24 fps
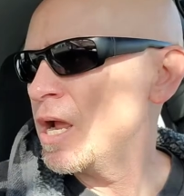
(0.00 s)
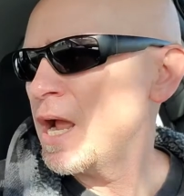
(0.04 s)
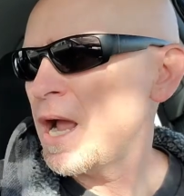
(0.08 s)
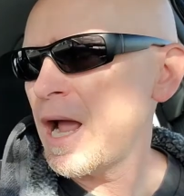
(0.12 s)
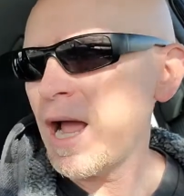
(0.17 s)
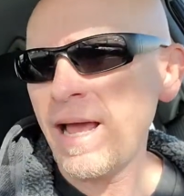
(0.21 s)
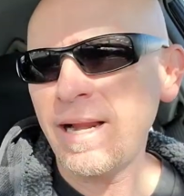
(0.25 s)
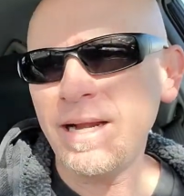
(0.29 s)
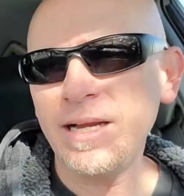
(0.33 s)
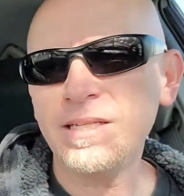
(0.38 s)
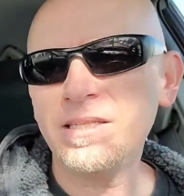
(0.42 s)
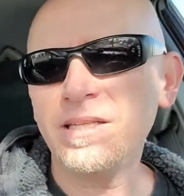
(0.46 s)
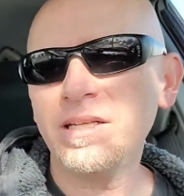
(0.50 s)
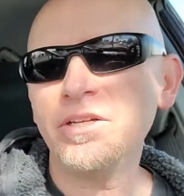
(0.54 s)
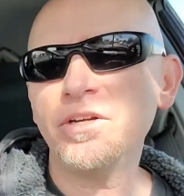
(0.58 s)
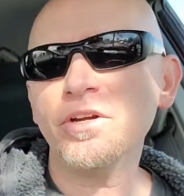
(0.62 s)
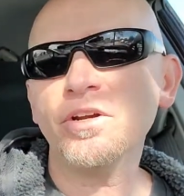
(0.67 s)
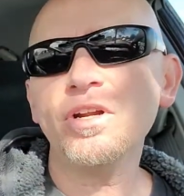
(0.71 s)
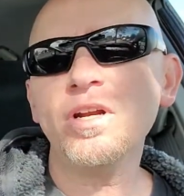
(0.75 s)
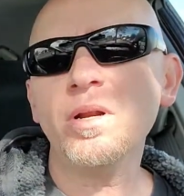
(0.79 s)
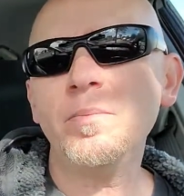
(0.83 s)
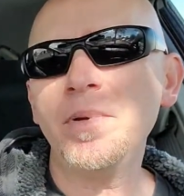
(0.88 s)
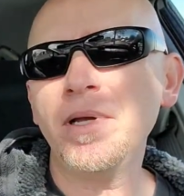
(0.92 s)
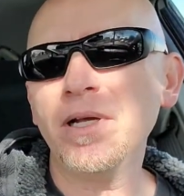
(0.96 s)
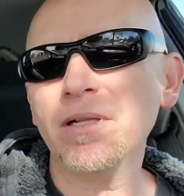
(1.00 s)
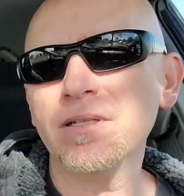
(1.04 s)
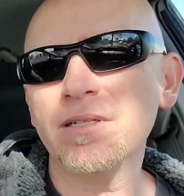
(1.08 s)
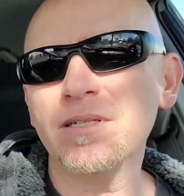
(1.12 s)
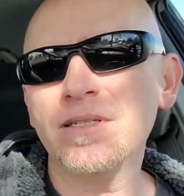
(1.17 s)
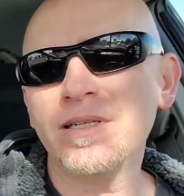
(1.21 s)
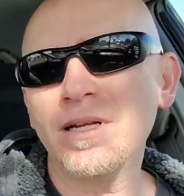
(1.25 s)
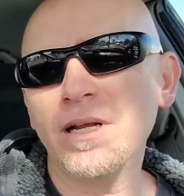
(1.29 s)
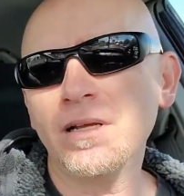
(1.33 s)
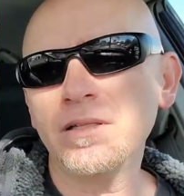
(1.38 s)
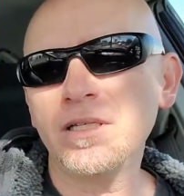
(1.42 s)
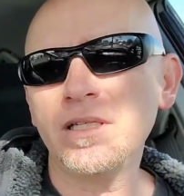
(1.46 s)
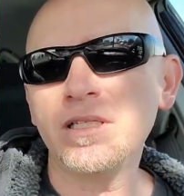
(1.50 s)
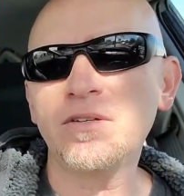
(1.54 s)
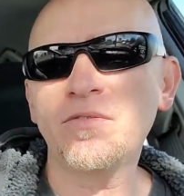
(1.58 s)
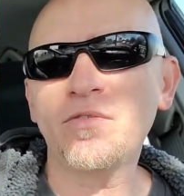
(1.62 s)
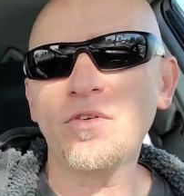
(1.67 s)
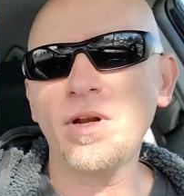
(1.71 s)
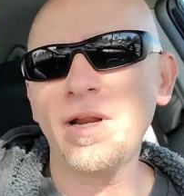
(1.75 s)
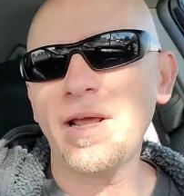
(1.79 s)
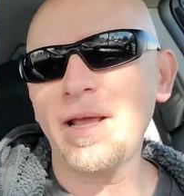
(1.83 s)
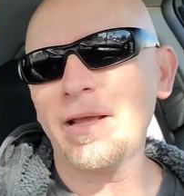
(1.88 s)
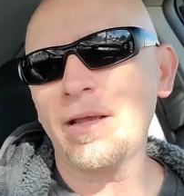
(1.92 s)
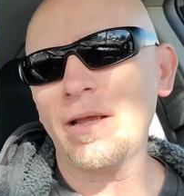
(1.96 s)
And I said, "You're going to be able to sell these
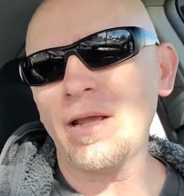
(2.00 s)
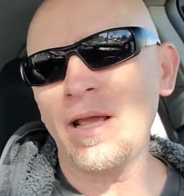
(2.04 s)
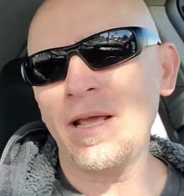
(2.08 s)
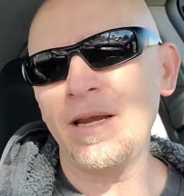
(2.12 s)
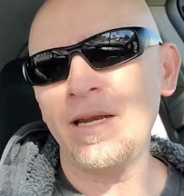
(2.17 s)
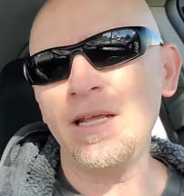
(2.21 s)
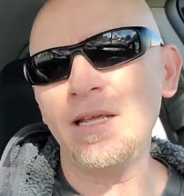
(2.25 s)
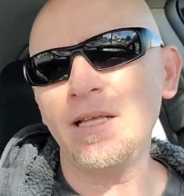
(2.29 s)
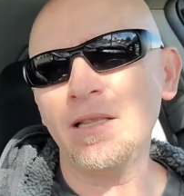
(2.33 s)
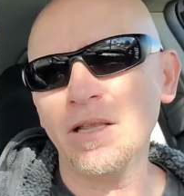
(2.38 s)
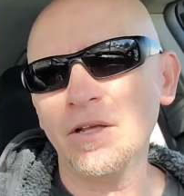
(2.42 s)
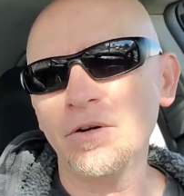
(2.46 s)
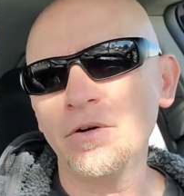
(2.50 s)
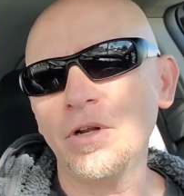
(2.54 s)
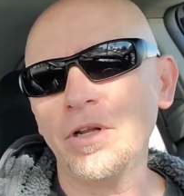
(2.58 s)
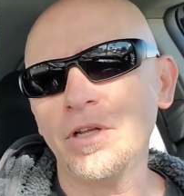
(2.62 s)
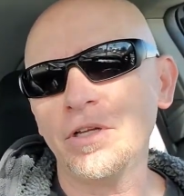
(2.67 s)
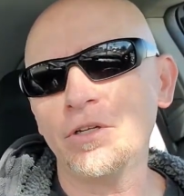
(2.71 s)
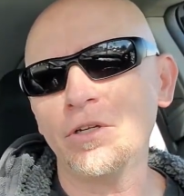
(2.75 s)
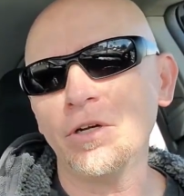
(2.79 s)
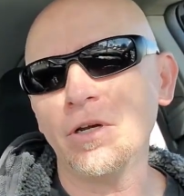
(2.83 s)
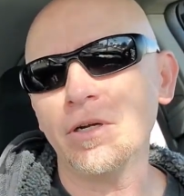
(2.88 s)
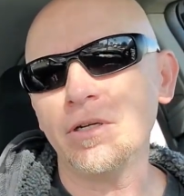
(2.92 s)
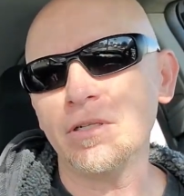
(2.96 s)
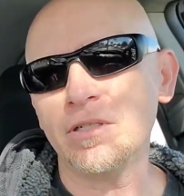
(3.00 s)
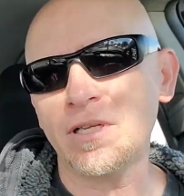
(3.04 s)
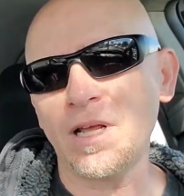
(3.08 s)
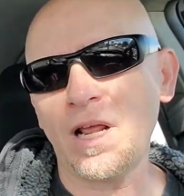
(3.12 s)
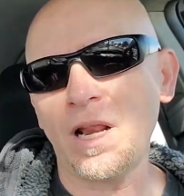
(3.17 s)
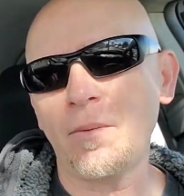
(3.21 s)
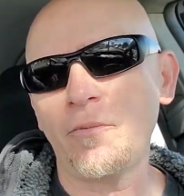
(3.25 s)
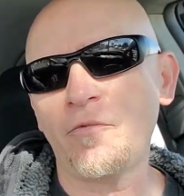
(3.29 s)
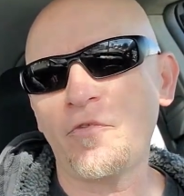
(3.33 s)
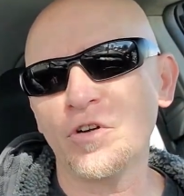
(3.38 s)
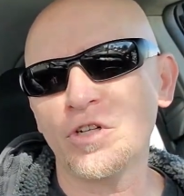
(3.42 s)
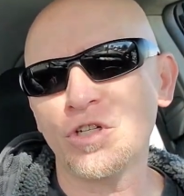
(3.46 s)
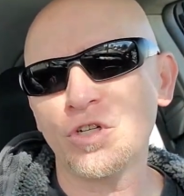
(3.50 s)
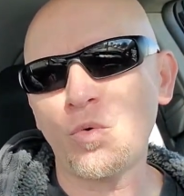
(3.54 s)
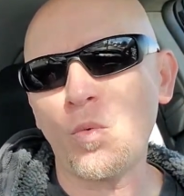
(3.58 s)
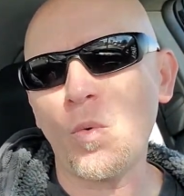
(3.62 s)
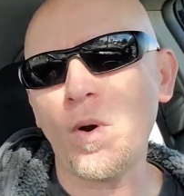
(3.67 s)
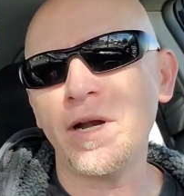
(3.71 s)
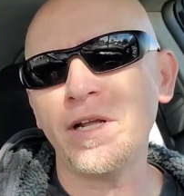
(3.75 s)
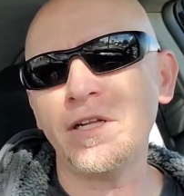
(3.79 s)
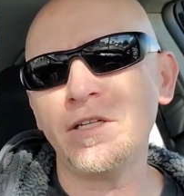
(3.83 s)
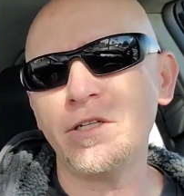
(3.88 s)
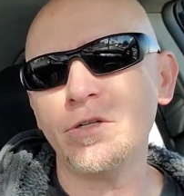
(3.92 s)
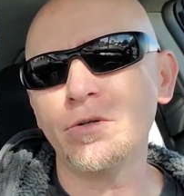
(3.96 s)
for and he literally could sell them for
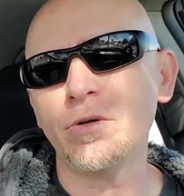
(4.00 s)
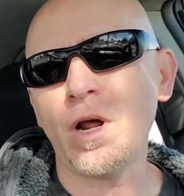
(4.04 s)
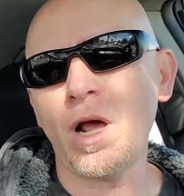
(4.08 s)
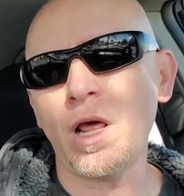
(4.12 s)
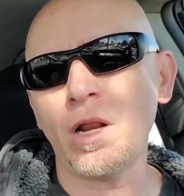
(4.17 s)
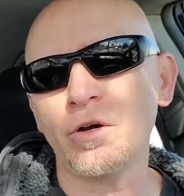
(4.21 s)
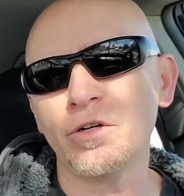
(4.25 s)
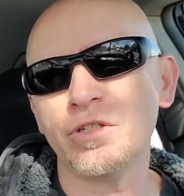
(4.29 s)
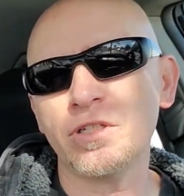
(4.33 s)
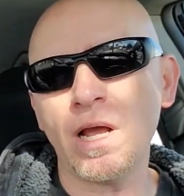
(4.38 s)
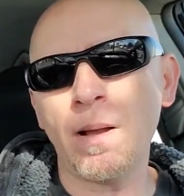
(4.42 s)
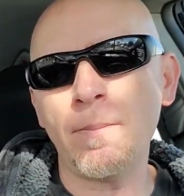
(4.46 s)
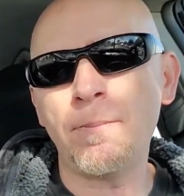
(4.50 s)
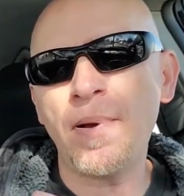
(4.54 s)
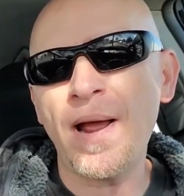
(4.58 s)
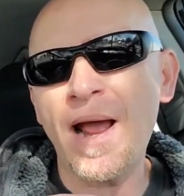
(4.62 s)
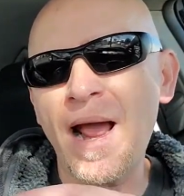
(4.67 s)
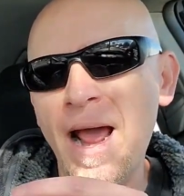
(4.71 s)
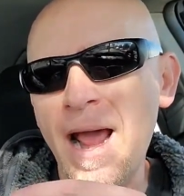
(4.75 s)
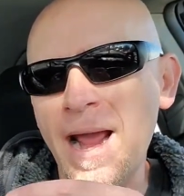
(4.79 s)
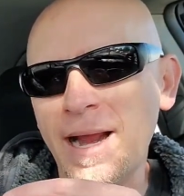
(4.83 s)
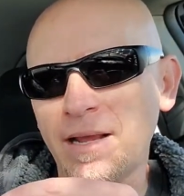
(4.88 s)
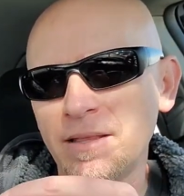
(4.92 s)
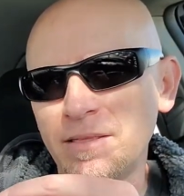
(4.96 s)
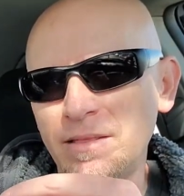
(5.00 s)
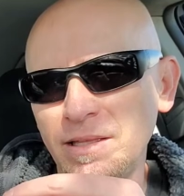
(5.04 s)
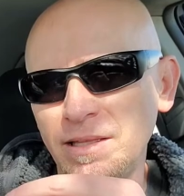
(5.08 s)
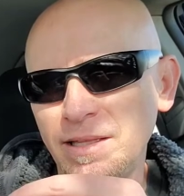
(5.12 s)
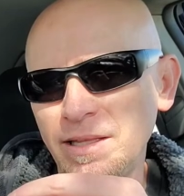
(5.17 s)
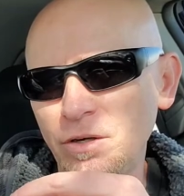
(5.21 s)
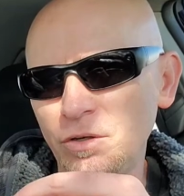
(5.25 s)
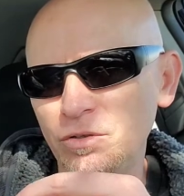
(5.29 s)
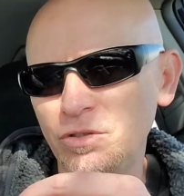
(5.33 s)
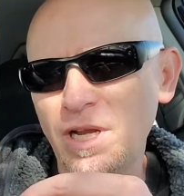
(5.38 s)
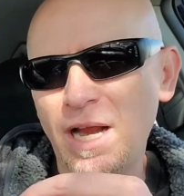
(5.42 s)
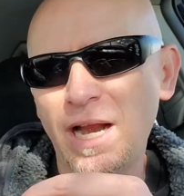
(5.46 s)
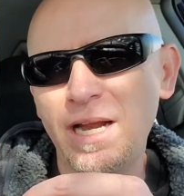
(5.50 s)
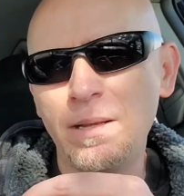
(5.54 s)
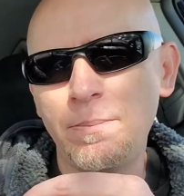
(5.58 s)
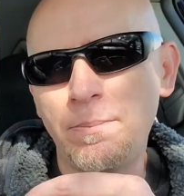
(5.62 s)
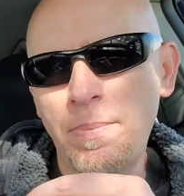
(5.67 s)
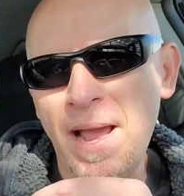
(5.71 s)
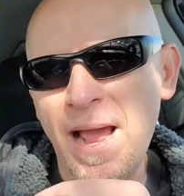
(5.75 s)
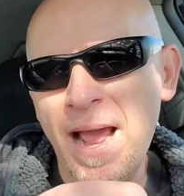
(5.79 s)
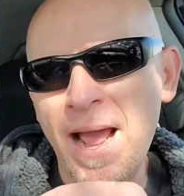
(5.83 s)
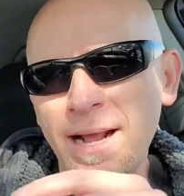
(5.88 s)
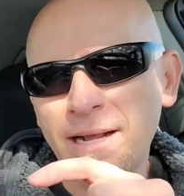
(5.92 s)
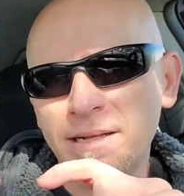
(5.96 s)
$22 a pack. The little tiny
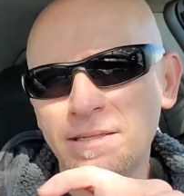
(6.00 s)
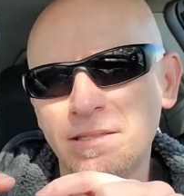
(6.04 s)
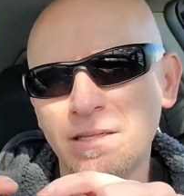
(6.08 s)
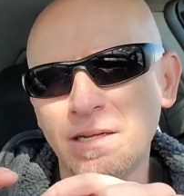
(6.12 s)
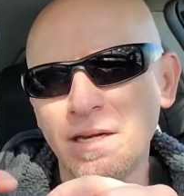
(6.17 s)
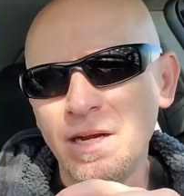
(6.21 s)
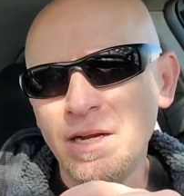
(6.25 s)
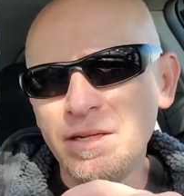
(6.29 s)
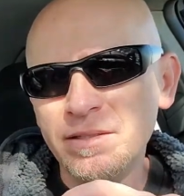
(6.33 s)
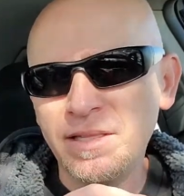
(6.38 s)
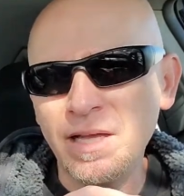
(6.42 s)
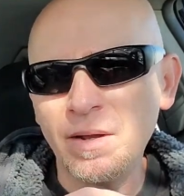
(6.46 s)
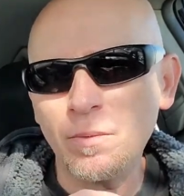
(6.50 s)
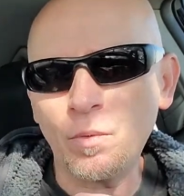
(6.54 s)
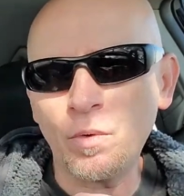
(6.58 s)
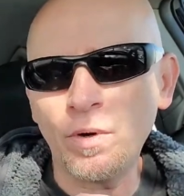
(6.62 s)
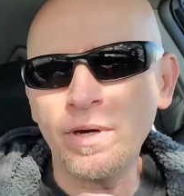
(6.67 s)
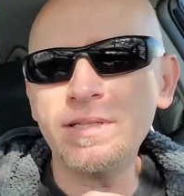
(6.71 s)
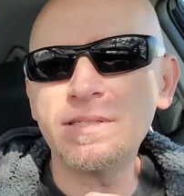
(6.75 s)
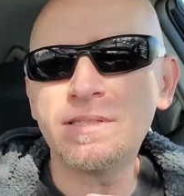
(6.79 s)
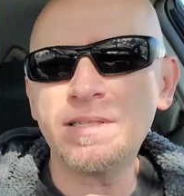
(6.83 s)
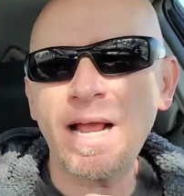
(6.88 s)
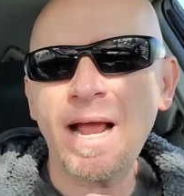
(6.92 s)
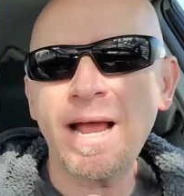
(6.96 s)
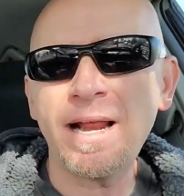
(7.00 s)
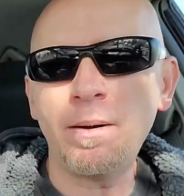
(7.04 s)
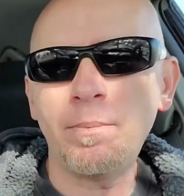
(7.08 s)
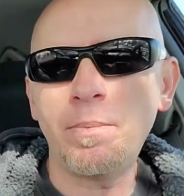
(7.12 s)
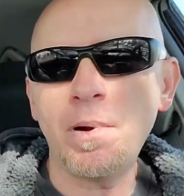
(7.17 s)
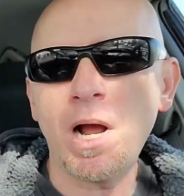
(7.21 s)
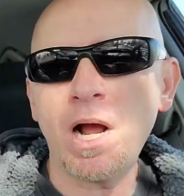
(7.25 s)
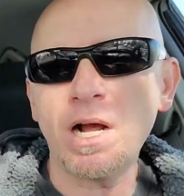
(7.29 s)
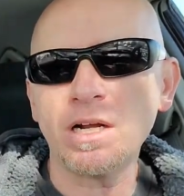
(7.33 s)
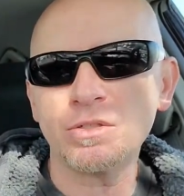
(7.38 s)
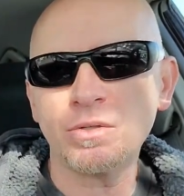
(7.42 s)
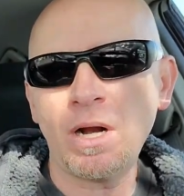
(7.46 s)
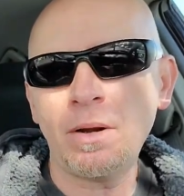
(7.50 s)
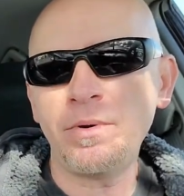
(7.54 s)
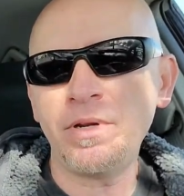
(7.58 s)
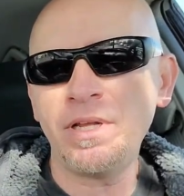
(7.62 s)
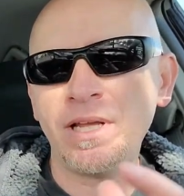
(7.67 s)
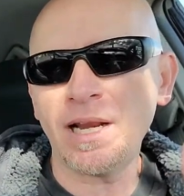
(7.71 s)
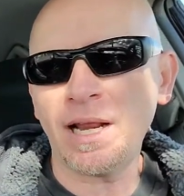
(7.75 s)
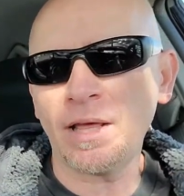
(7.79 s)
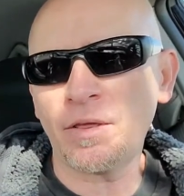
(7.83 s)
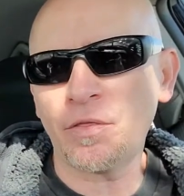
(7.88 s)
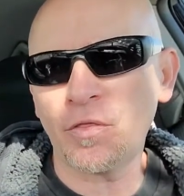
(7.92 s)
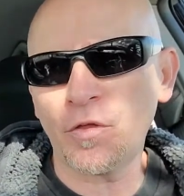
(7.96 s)
packs that were inside a box, right? You
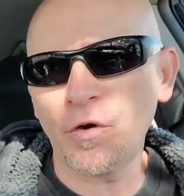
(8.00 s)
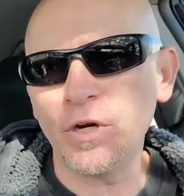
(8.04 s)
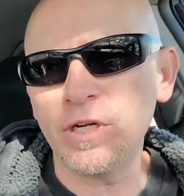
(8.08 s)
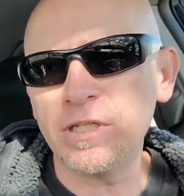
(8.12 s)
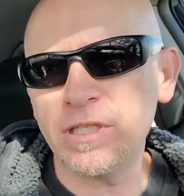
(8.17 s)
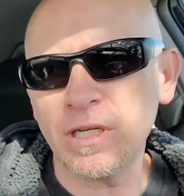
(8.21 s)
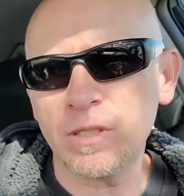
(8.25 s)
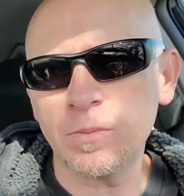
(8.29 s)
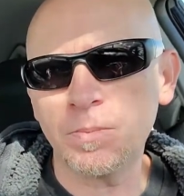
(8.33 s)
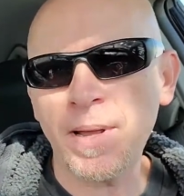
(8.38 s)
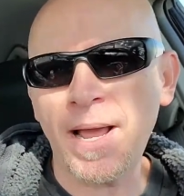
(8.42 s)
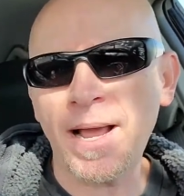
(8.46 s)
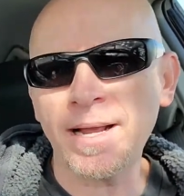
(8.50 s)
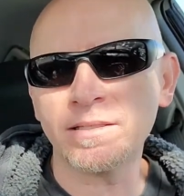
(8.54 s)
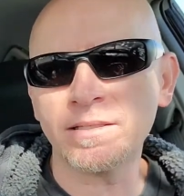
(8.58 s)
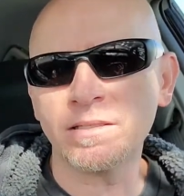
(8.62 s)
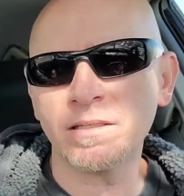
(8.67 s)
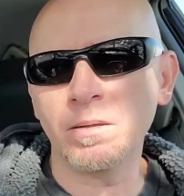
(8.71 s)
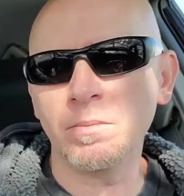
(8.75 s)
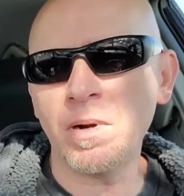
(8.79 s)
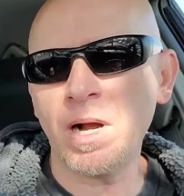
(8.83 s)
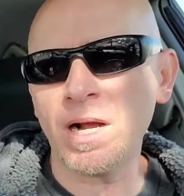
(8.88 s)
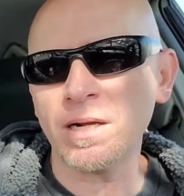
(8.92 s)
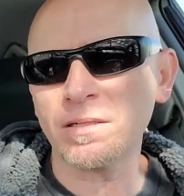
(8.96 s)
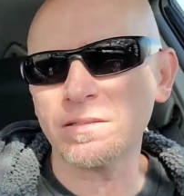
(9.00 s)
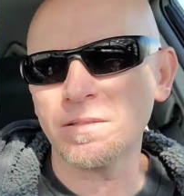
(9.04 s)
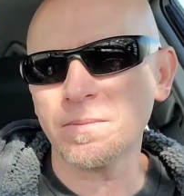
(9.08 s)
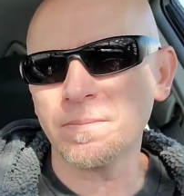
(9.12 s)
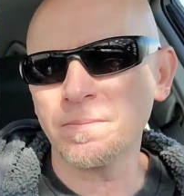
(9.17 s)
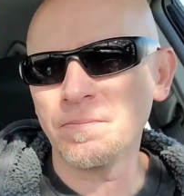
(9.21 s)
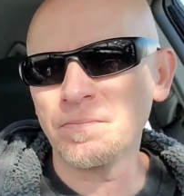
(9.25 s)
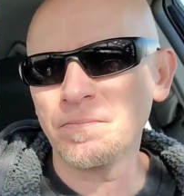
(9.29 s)
get like 36 packs in a box.